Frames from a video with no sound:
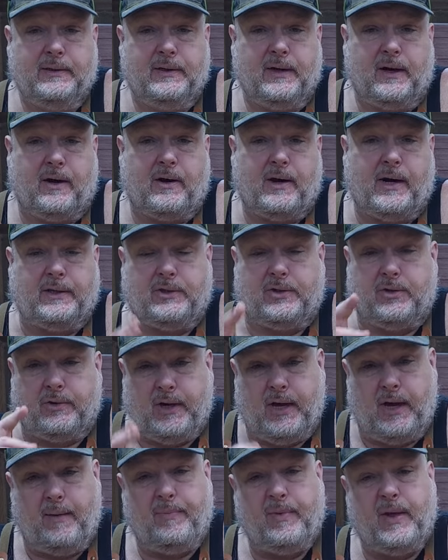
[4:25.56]
All right, so
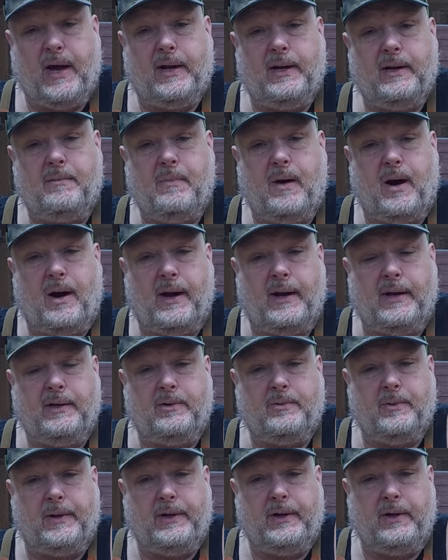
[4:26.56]
keep that in mind
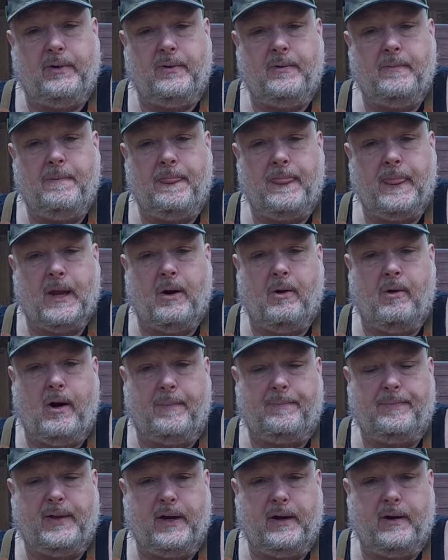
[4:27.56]
when you go
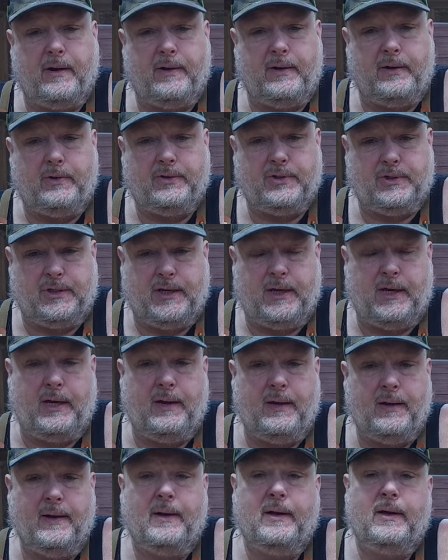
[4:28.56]
up there and you
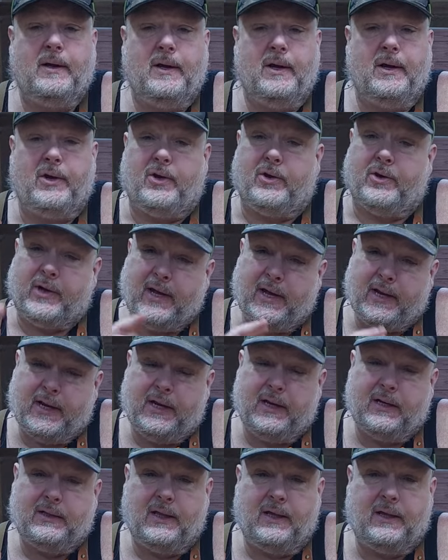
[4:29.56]
see you're getting
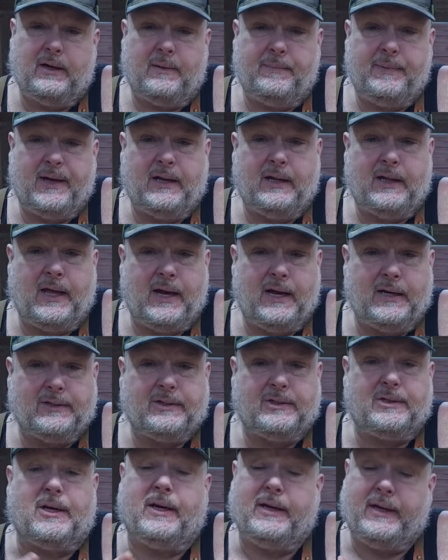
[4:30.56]
a little bit
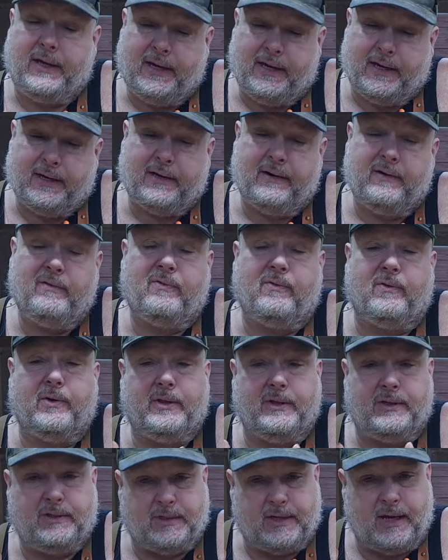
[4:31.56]
less, again, for
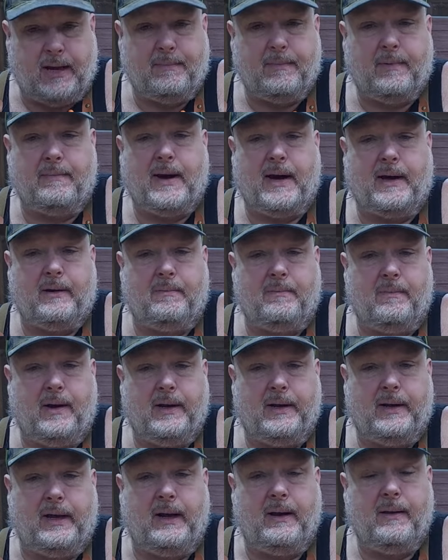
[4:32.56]
the same amount of
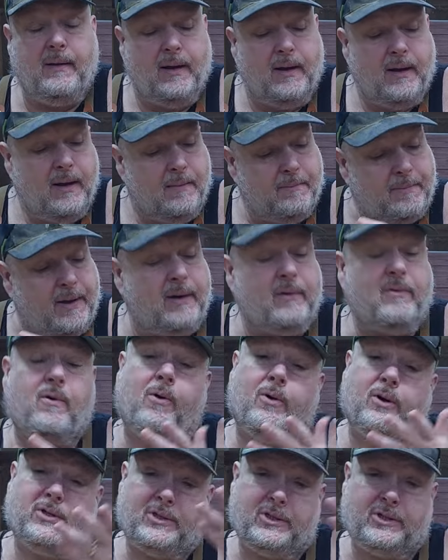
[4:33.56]
money. But of
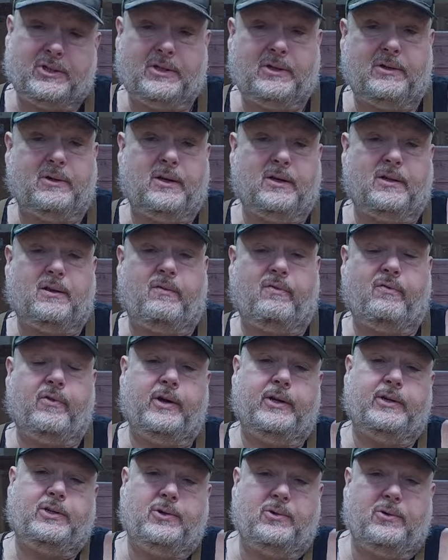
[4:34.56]
course, you still get the
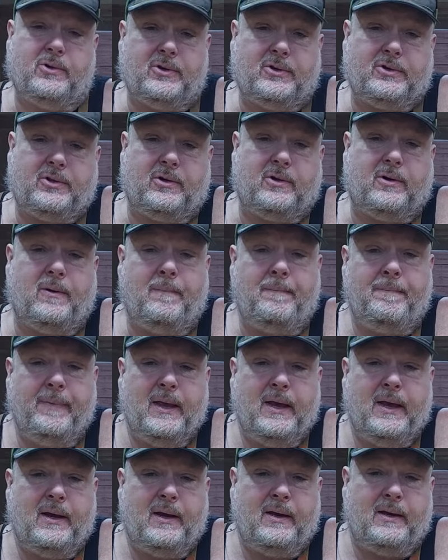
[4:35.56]
free tool, so
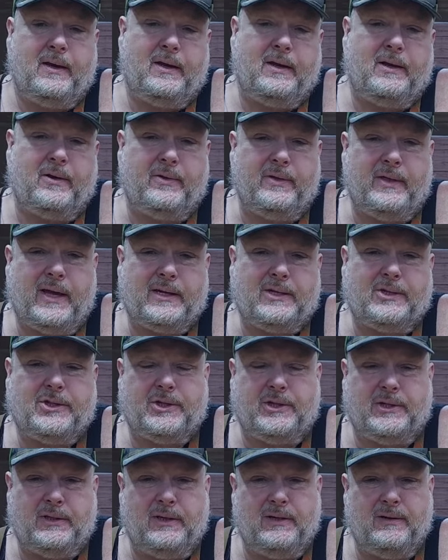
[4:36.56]
that
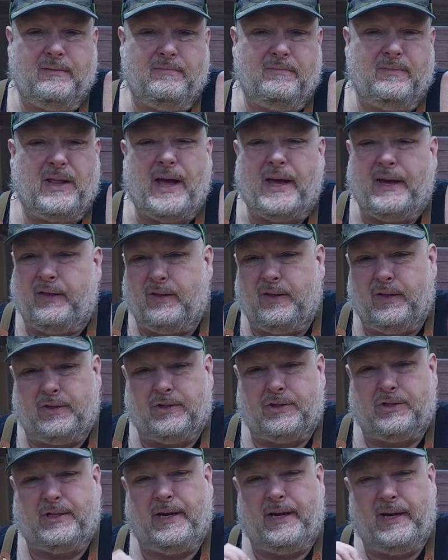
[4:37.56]
should lighten the
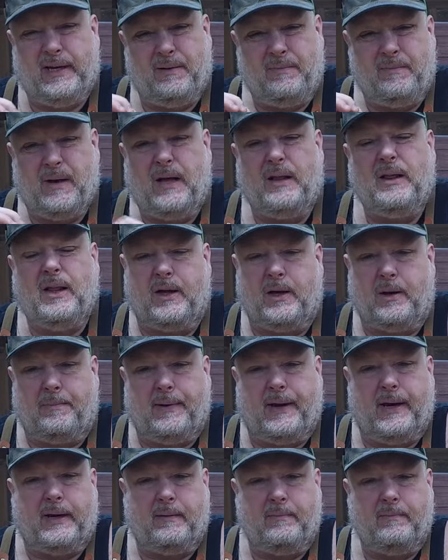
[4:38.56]
sting a little
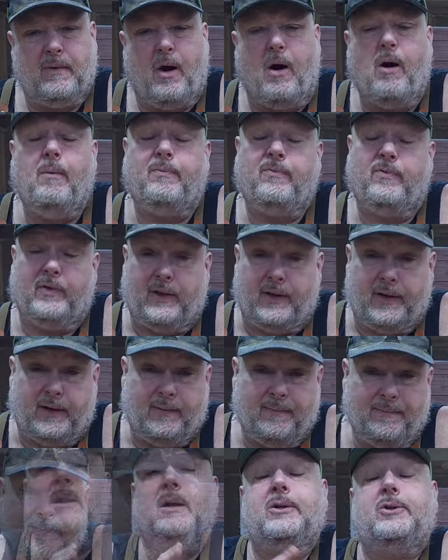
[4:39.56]
bit, hopefully.
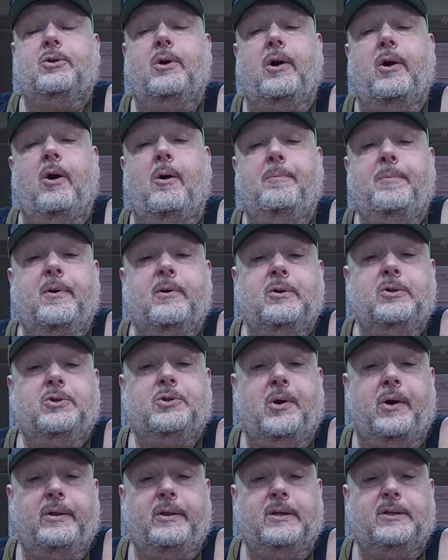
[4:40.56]
So I hope you
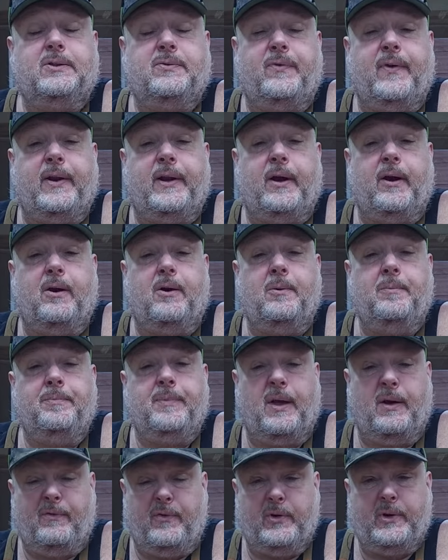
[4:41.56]
enjoyed this video.
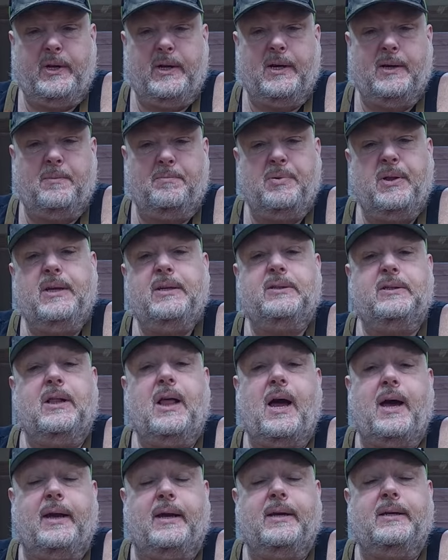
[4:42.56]
If you did, please
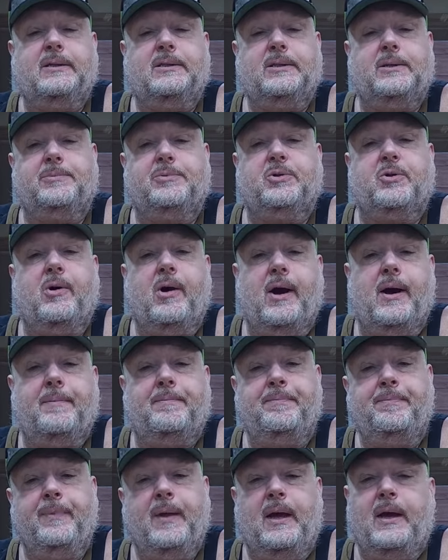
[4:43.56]
like and subscribe.
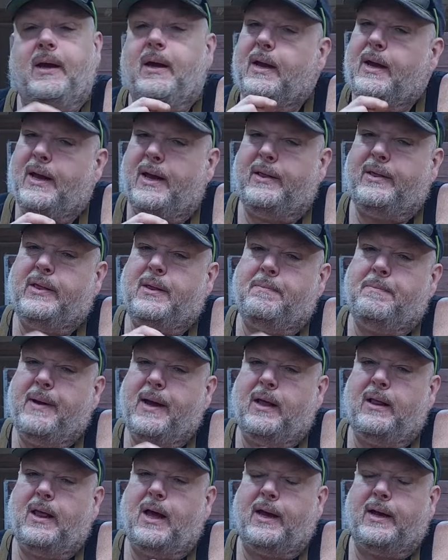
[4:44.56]
Hit the
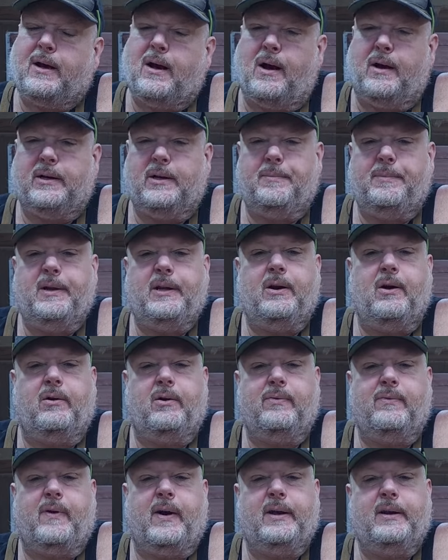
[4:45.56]
bell icon to be
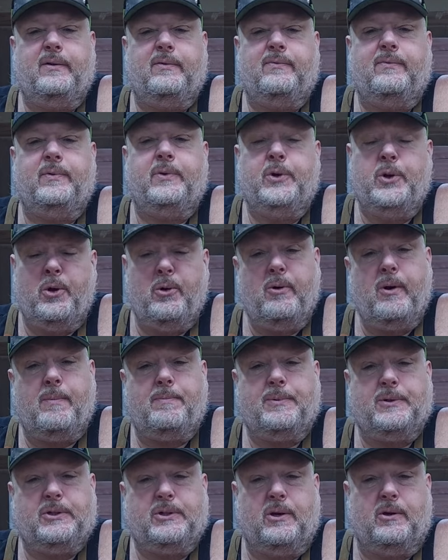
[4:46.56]
notified of new
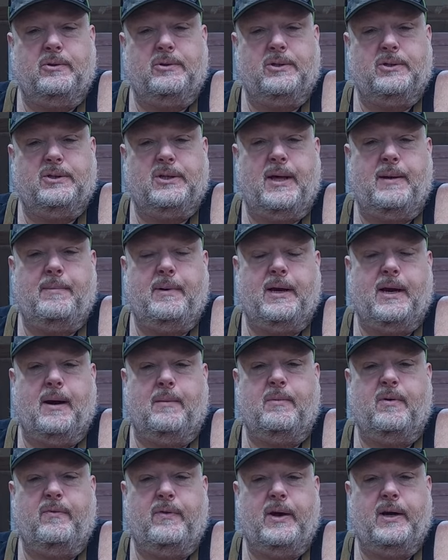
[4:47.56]
episodes as they
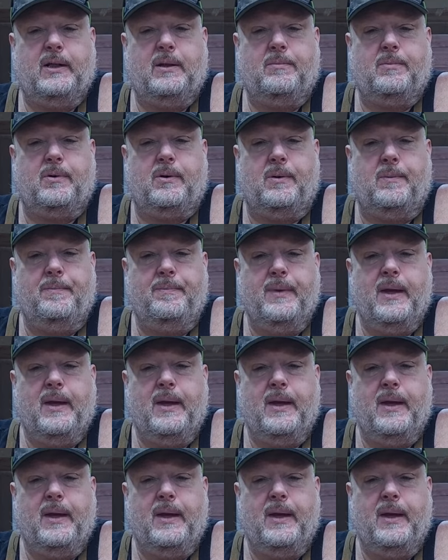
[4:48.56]
become available.